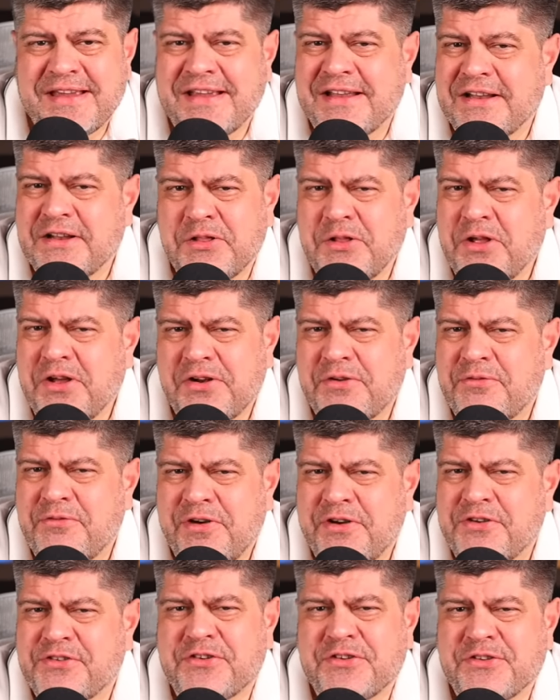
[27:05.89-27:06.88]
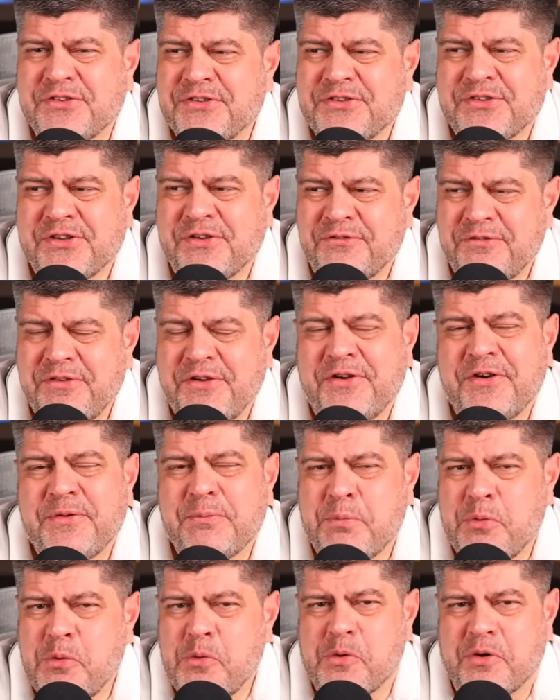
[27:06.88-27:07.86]
And a lot of Russians are very
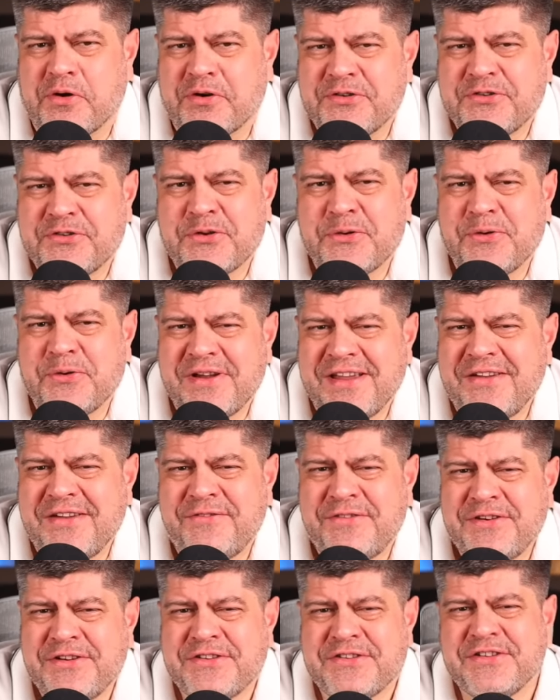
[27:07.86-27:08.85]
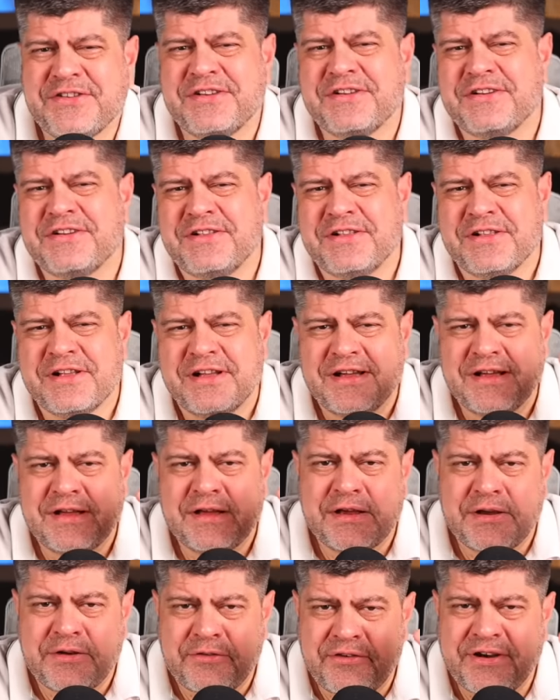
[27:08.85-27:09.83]
poor, so every single
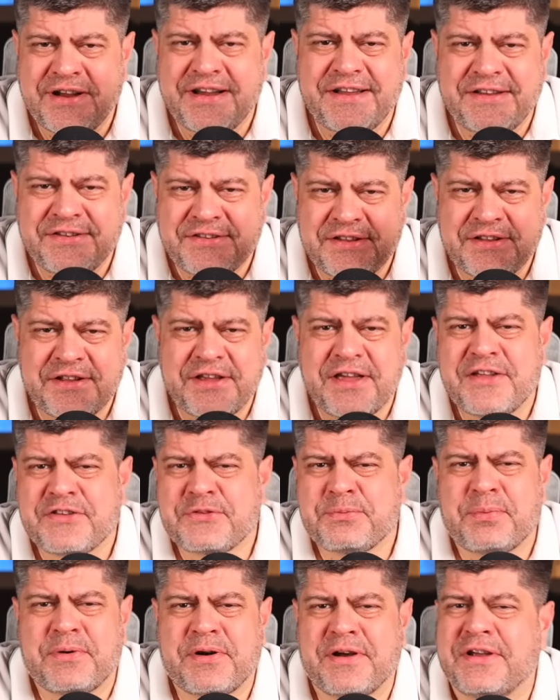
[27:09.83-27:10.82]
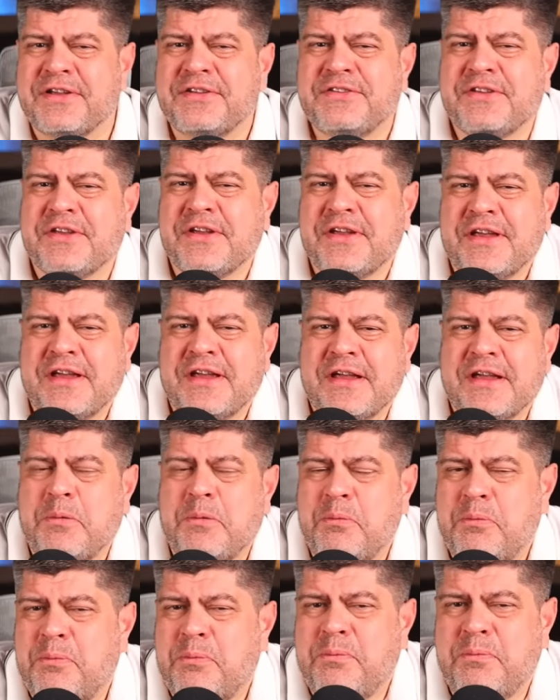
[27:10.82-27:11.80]
raise in gas price
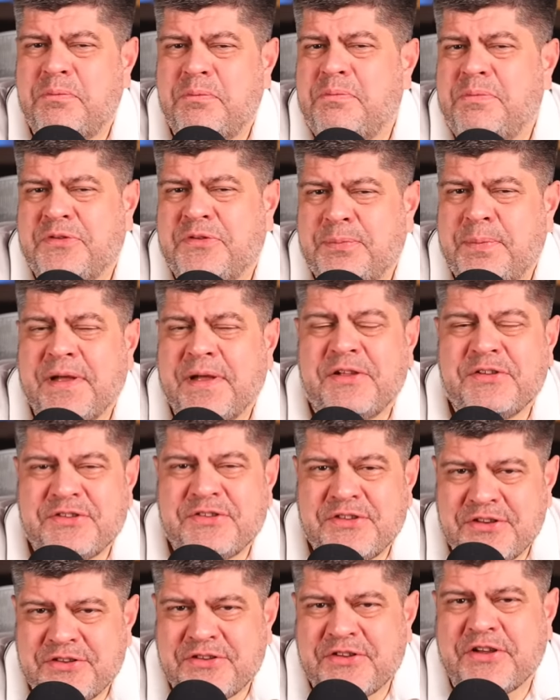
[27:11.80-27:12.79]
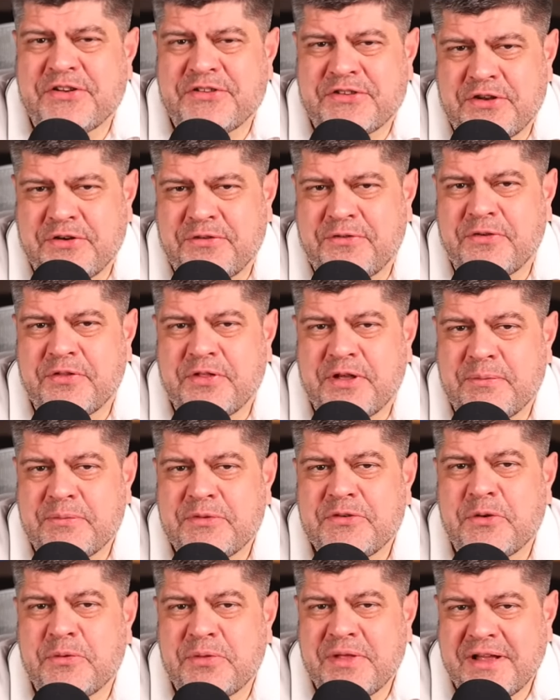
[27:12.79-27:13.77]
spells disaster for them.
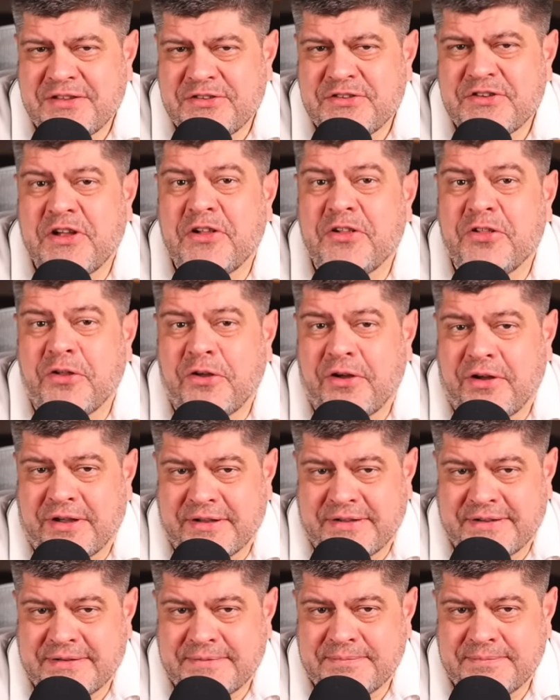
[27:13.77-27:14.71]
So that's a lot.